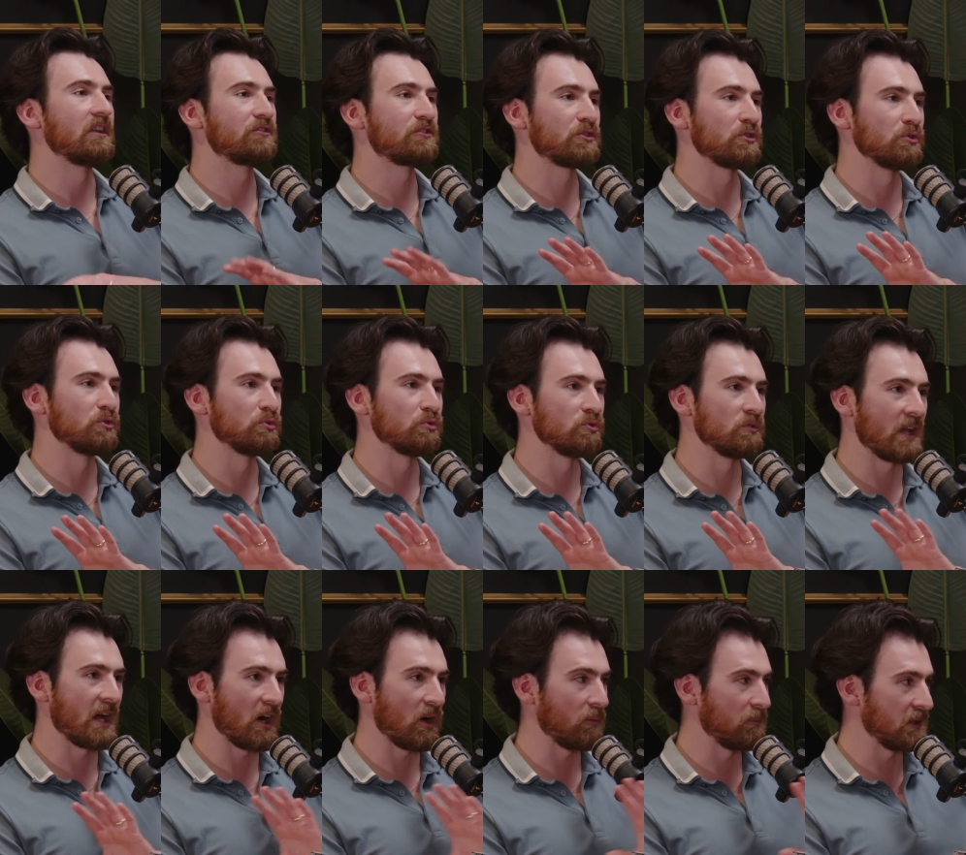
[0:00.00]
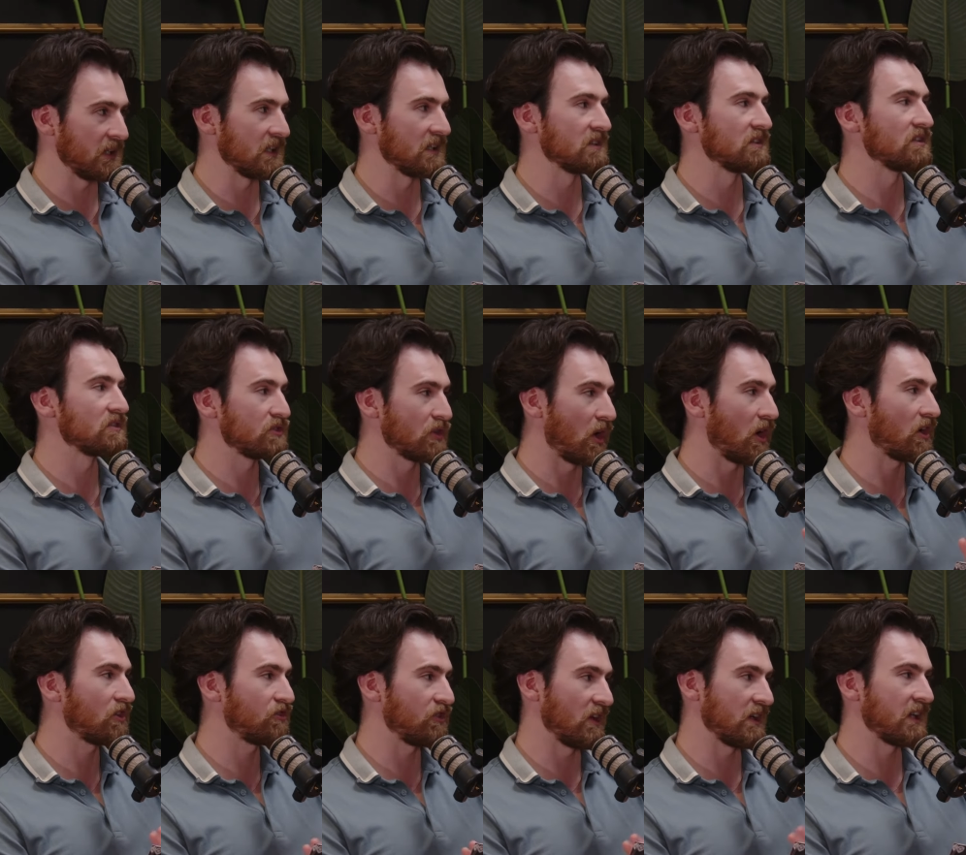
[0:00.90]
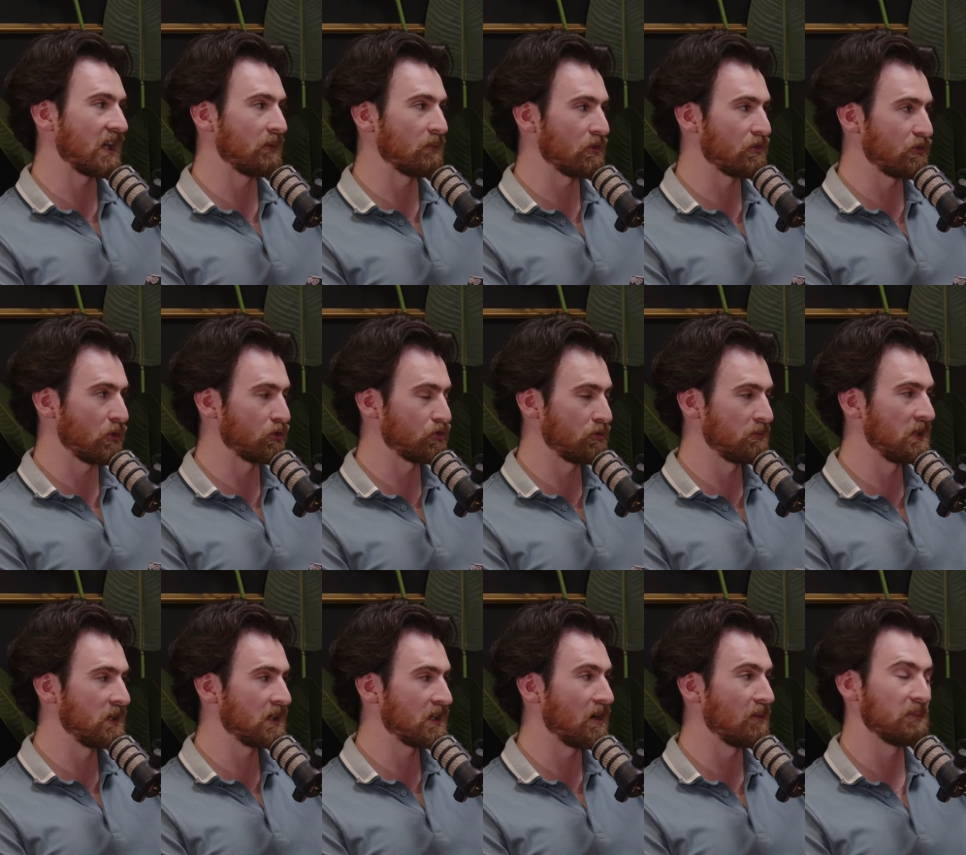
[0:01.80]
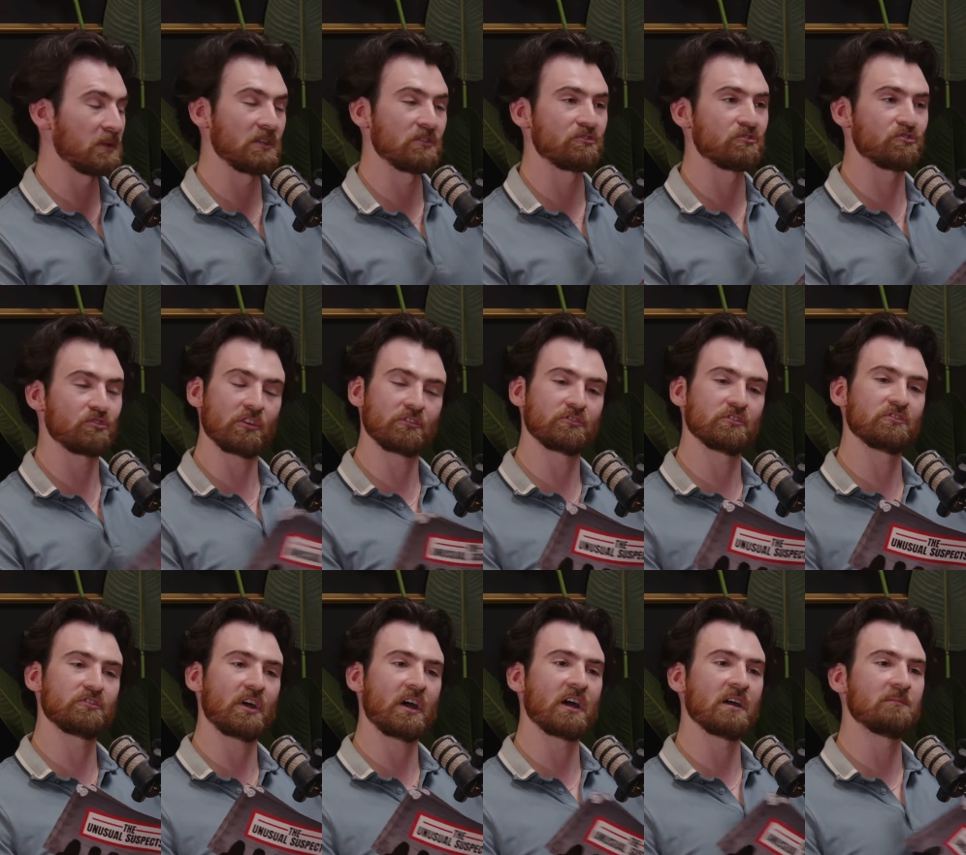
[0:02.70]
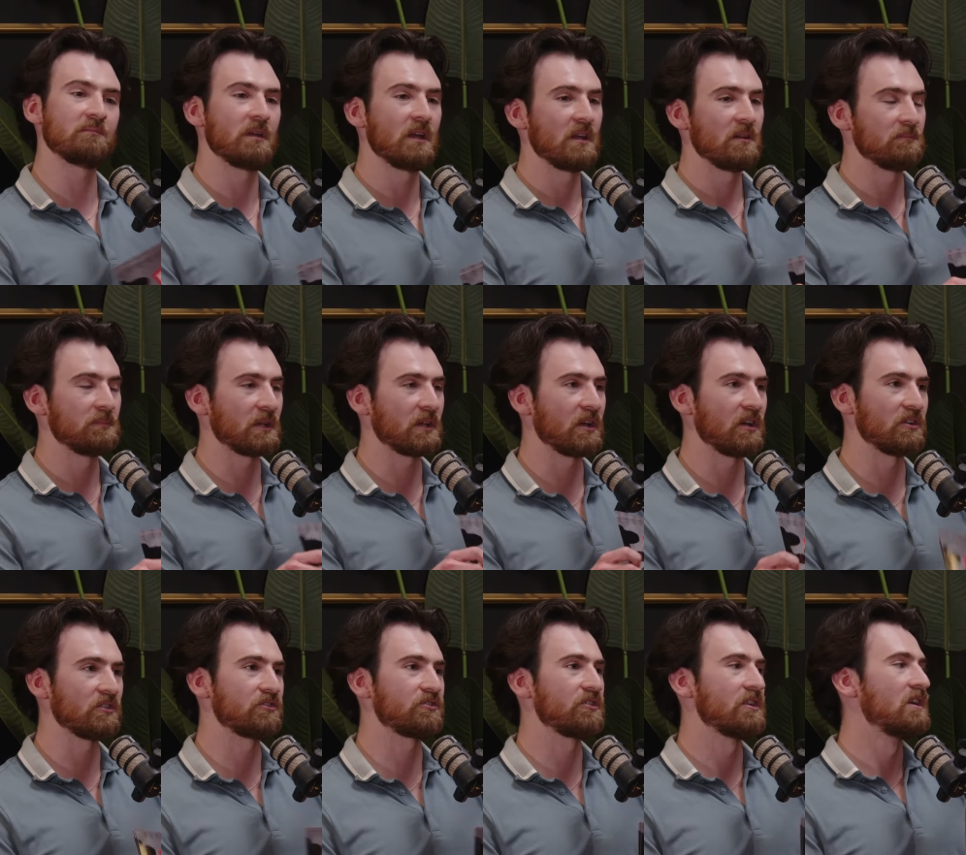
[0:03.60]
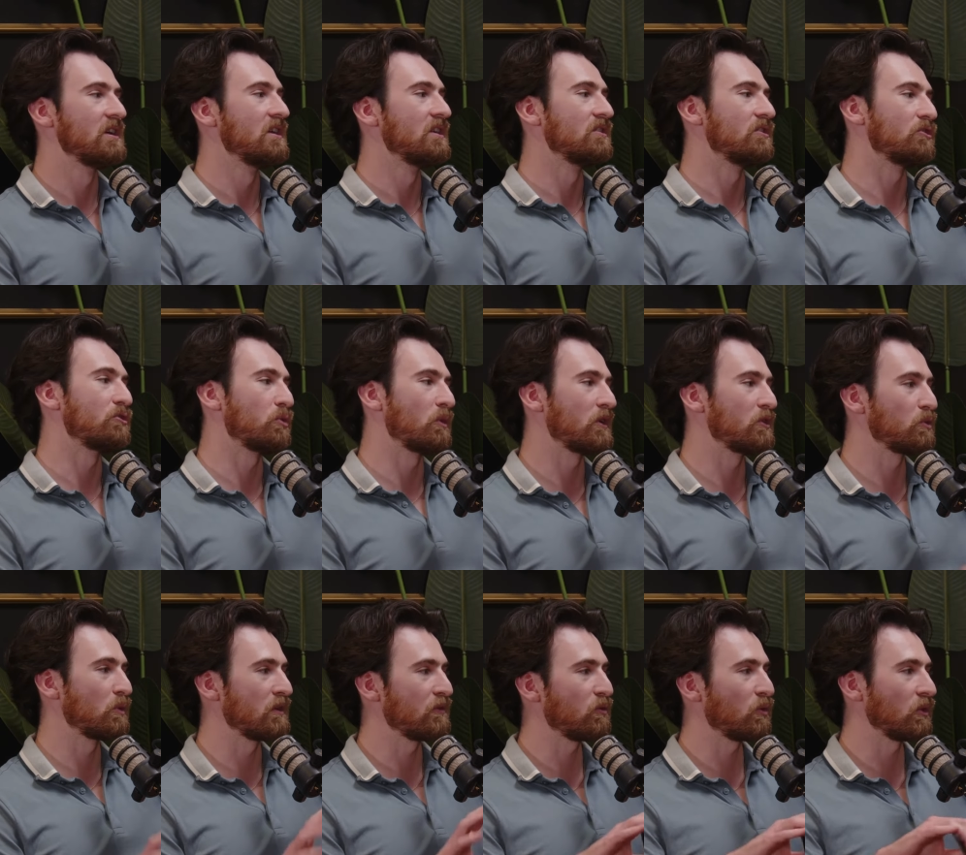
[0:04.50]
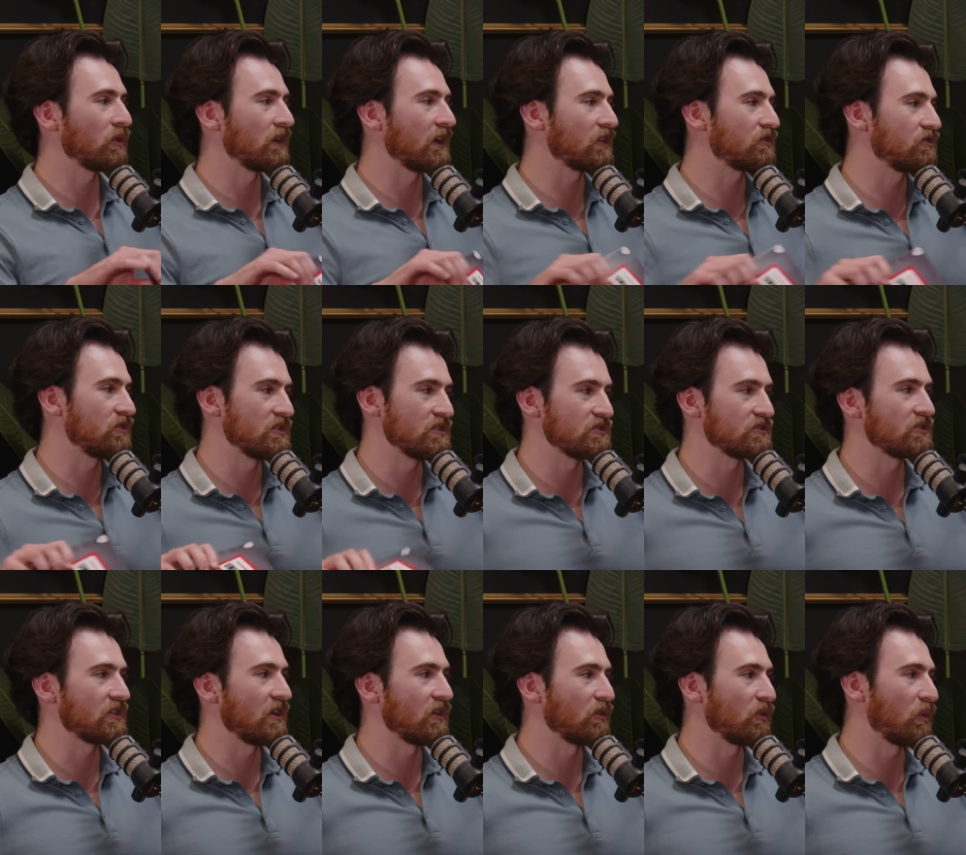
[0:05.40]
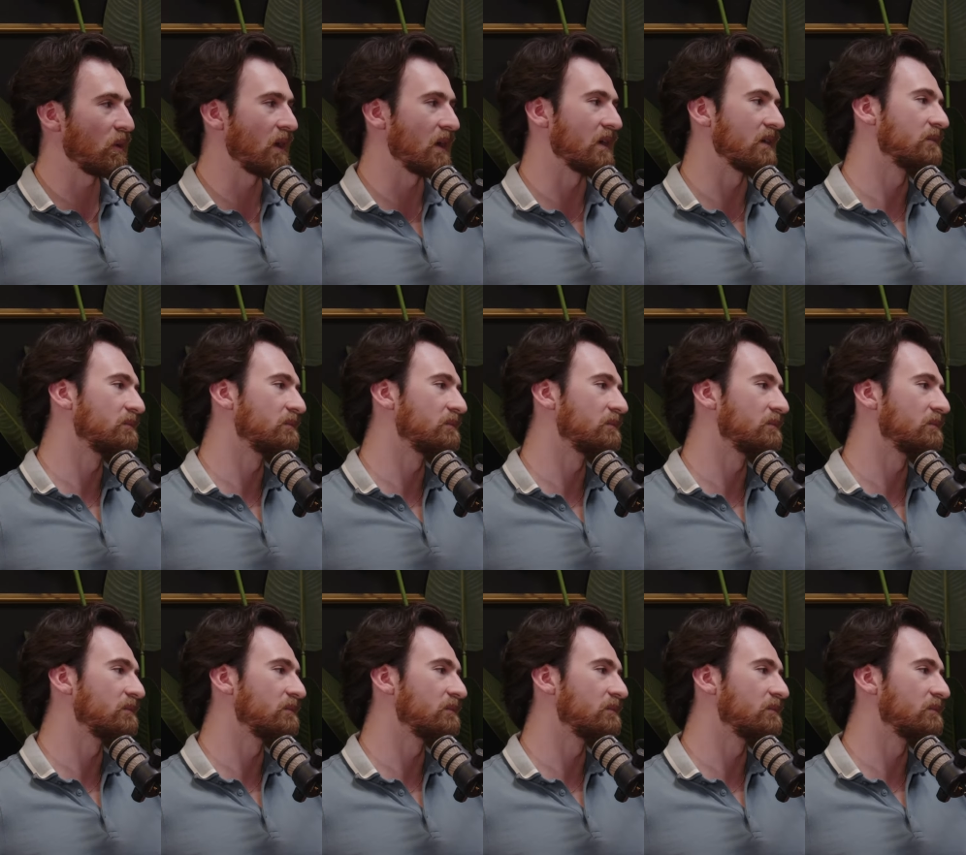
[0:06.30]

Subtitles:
to now begin talks again with social media companies just in time because the 2024 election is underway.